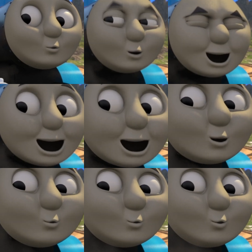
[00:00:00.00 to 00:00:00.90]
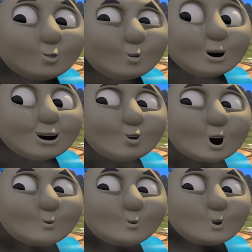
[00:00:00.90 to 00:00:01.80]
Wow!
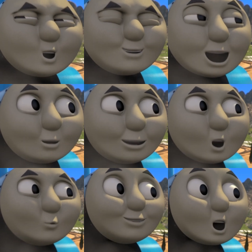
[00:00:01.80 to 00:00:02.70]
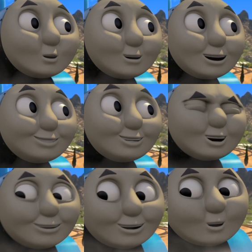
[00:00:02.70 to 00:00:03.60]
Treasure! Are those gold?
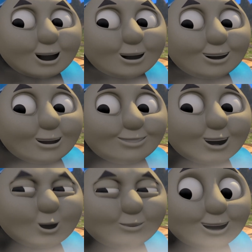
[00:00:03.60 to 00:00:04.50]
Is there anything else down